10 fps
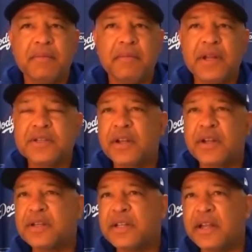it's
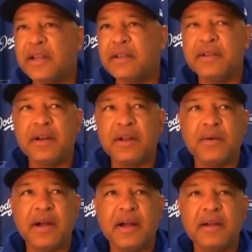good to see, you
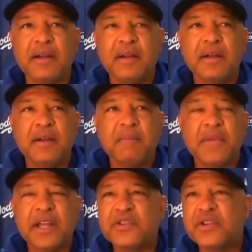know.
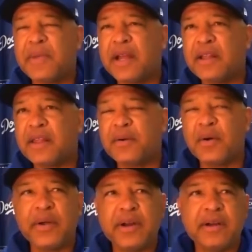McKinstry made the
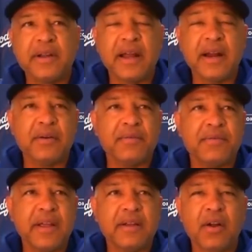throw, and I don't know if
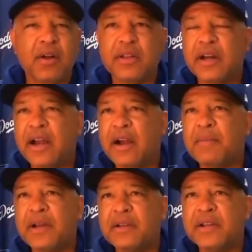they called it an error,
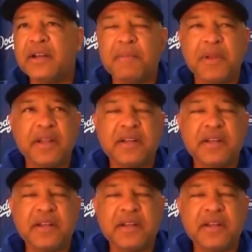but didn't complete the